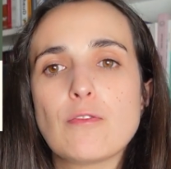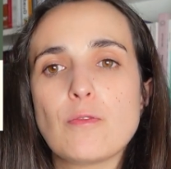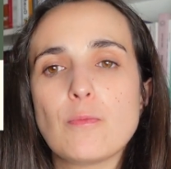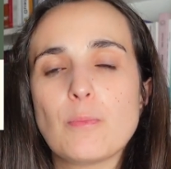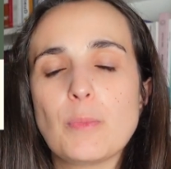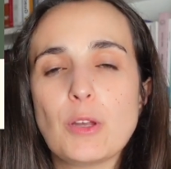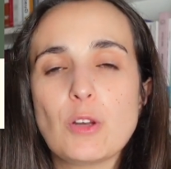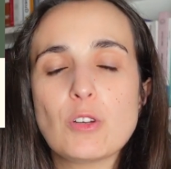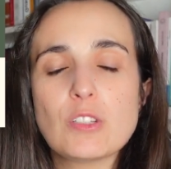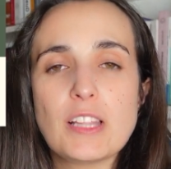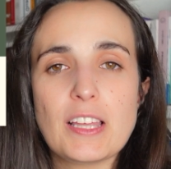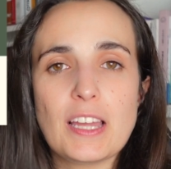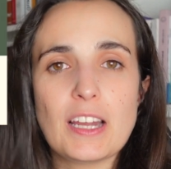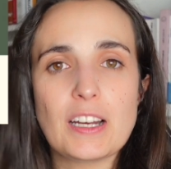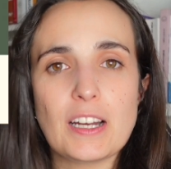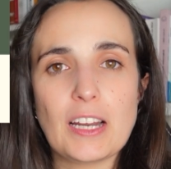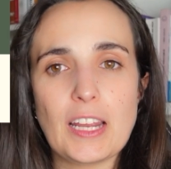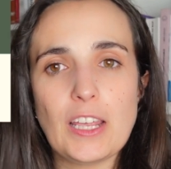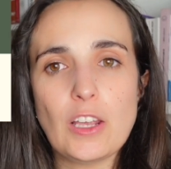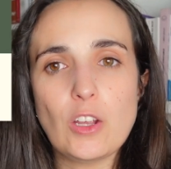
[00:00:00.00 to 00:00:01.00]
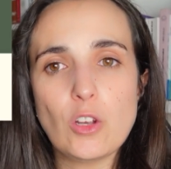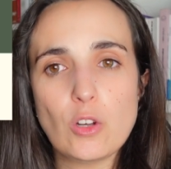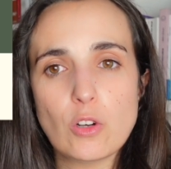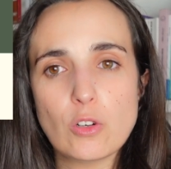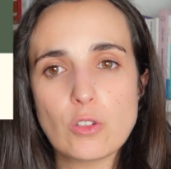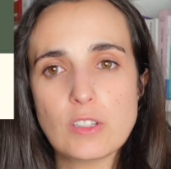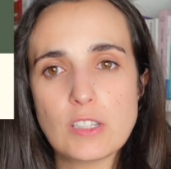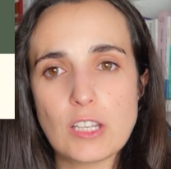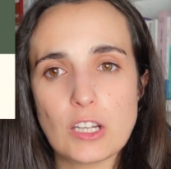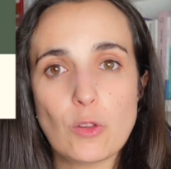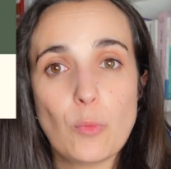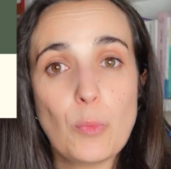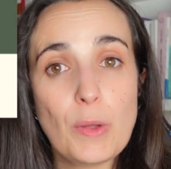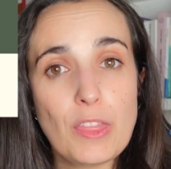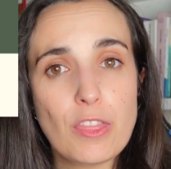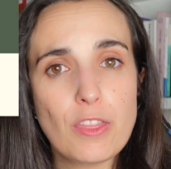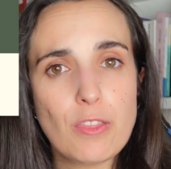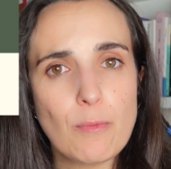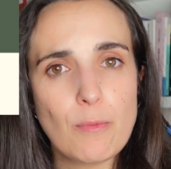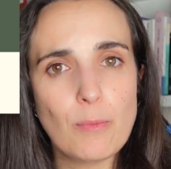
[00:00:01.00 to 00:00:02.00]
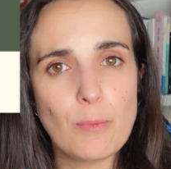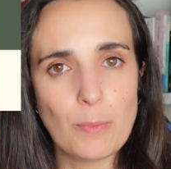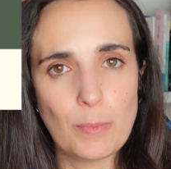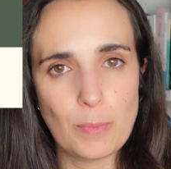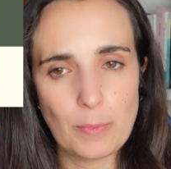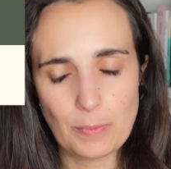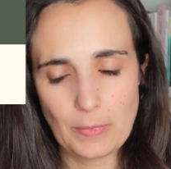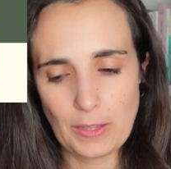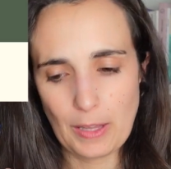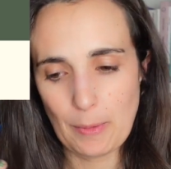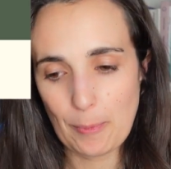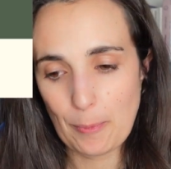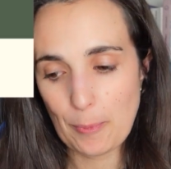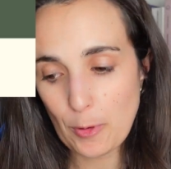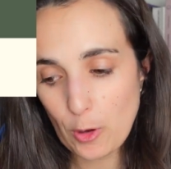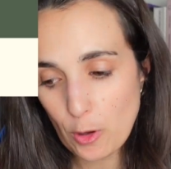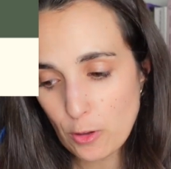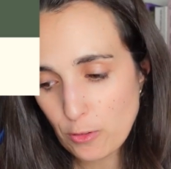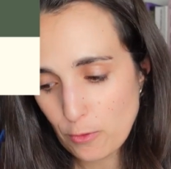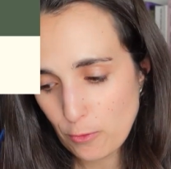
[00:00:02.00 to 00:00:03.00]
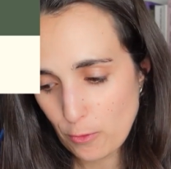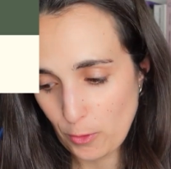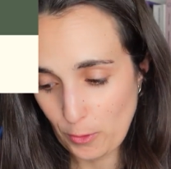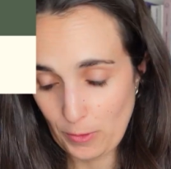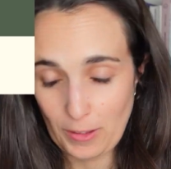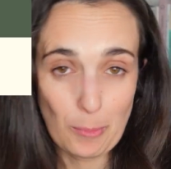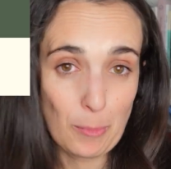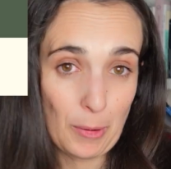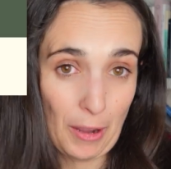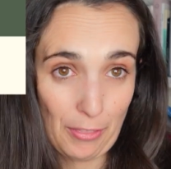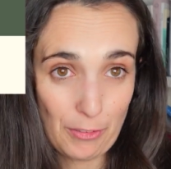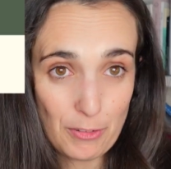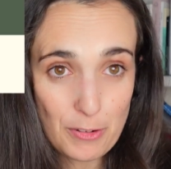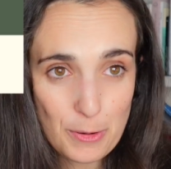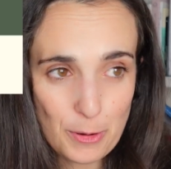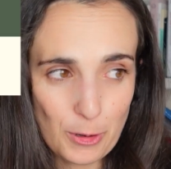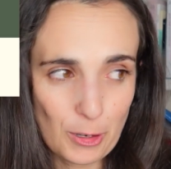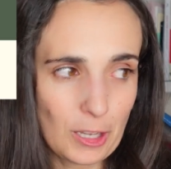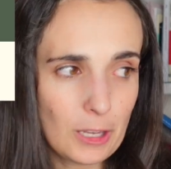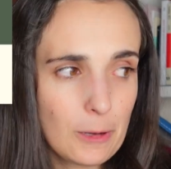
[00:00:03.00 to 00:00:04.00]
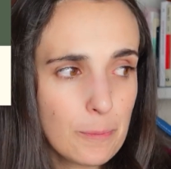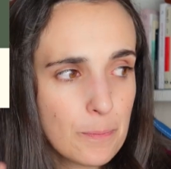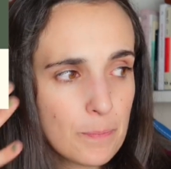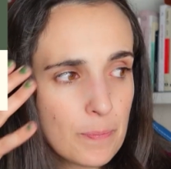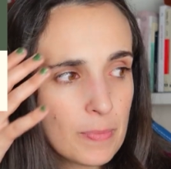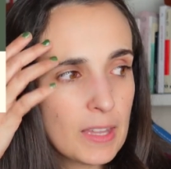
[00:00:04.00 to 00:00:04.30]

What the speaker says: because they are in contact with the blood from the mother, okay?